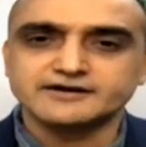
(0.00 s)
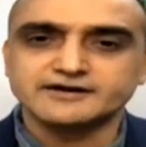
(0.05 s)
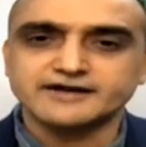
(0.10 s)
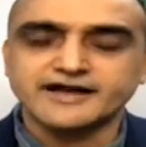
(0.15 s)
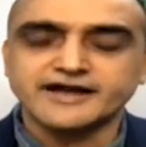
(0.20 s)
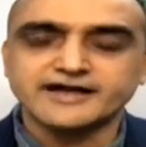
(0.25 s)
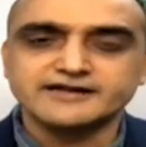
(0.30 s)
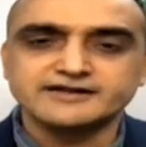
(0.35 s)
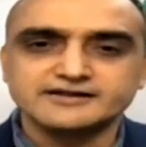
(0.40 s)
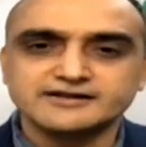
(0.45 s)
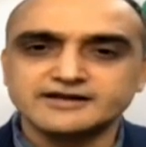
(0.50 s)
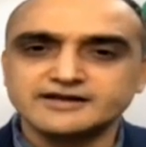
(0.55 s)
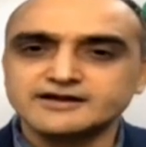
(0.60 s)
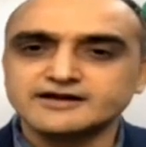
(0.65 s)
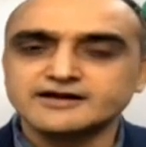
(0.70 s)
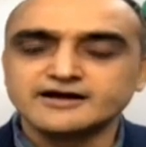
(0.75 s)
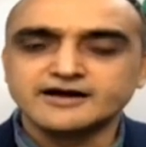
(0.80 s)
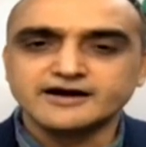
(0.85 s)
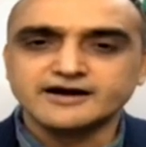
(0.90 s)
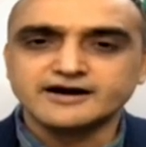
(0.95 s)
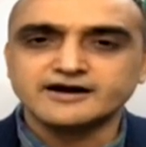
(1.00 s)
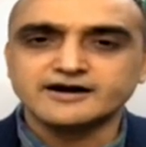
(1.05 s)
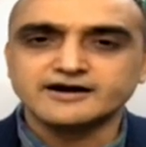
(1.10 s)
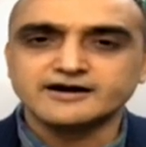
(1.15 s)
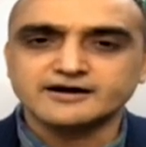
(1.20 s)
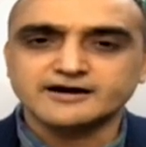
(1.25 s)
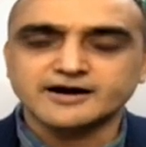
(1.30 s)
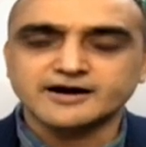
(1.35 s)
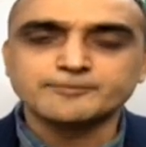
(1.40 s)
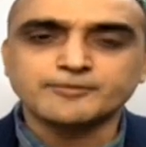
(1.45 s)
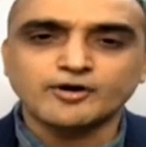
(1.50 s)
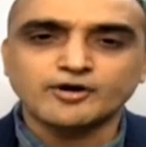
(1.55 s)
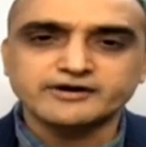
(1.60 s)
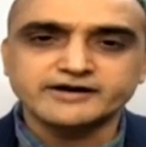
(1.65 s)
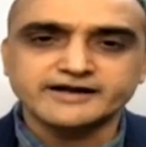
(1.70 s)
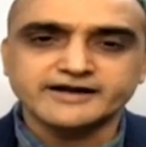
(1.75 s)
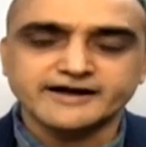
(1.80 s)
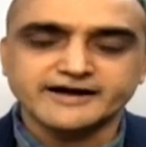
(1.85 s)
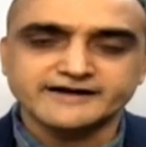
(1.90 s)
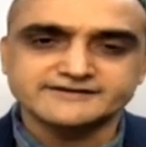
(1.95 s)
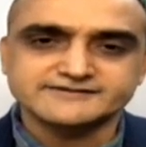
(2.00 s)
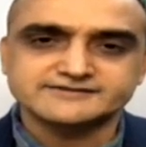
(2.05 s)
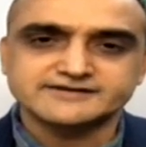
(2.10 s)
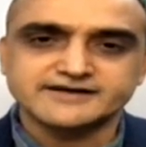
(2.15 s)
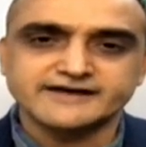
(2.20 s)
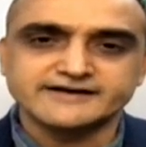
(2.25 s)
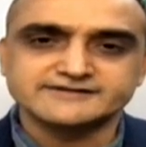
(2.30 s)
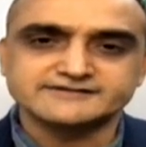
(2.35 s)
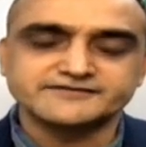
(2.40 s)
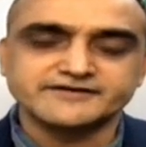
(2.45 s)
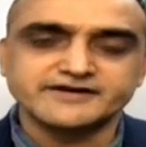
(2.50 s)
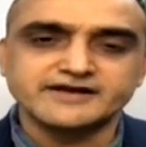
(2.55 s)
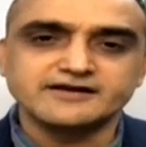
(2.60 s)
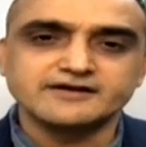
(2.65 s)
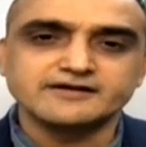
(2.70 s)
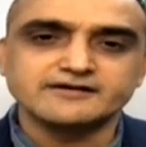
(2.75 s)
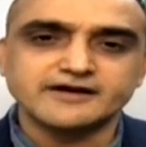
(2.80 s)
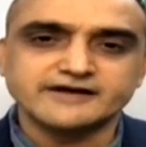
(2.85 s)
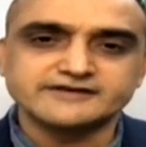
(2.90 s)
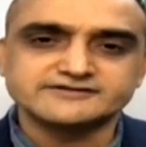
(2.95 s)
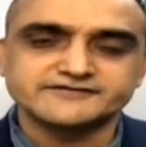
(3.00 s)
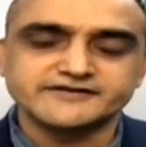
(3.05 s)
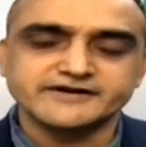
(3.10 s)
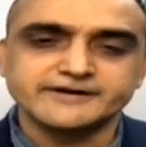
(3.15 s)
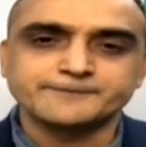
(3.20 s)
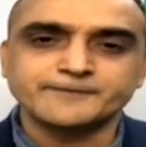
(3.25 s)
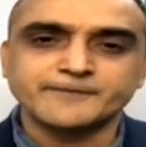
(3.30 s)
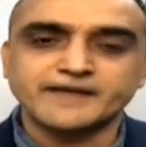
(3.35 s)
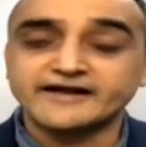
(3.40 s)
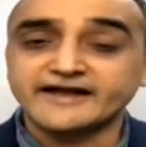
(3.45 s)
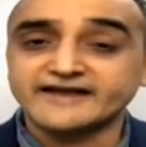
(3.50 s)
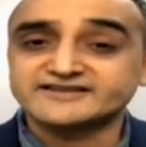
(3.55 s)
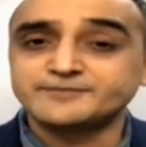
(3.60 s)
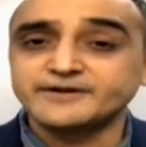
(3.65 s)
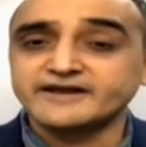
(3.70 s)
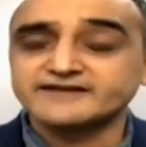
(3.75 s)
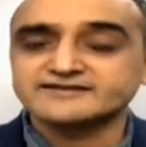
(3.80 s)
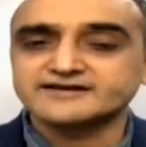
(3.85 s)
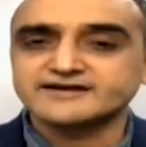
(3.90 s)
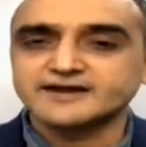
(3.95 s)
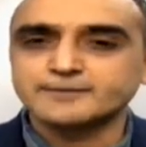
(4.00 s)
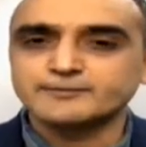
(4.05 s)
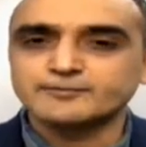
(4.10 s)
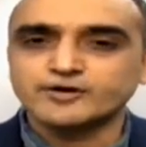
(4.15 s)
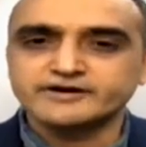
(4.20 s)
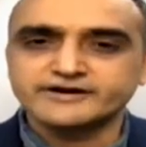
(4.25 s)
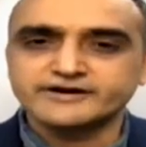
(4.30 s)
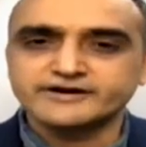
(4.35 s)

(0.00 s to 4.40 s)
gain the uh, compounding as as we as we and experience the compounding as